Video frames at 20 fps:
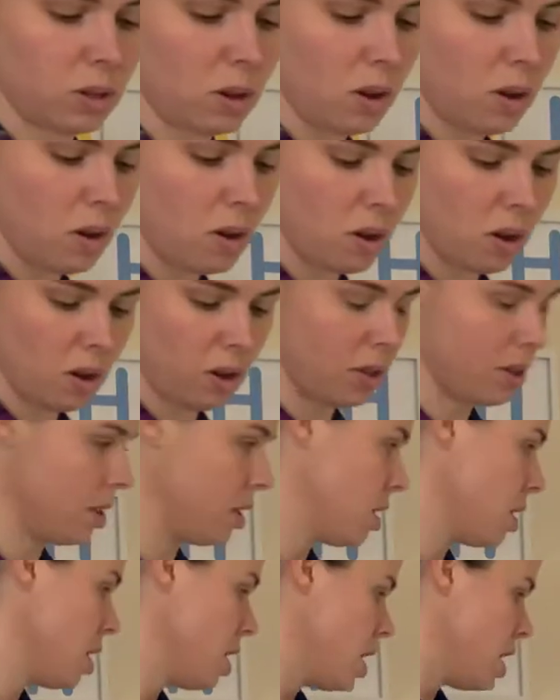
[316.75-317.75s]
on.
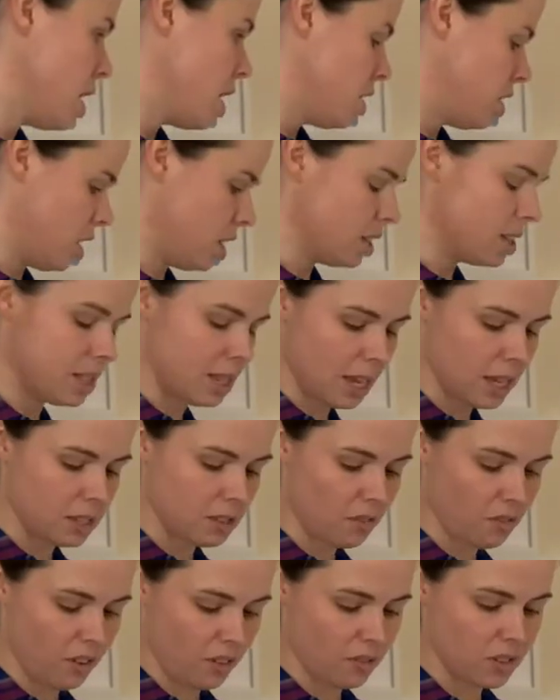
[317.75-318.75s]
36
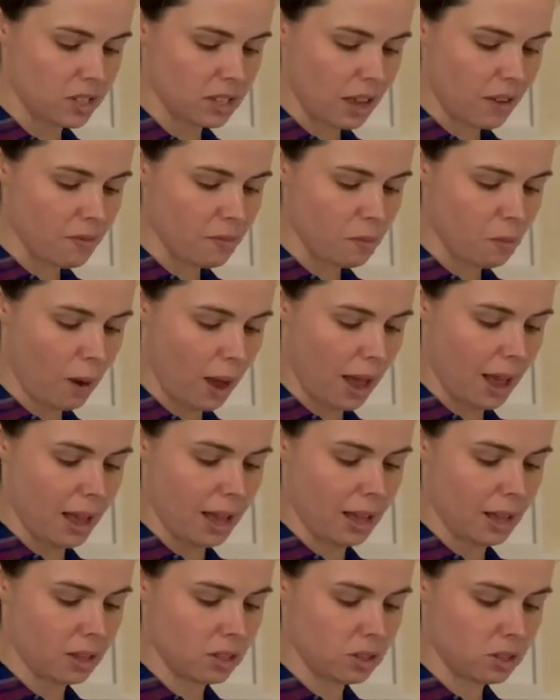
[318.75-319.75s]
and 57.
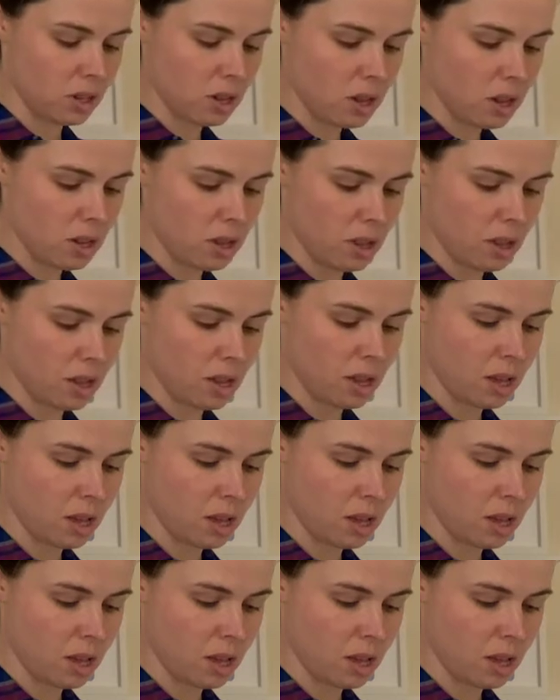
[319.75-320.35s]
Well done.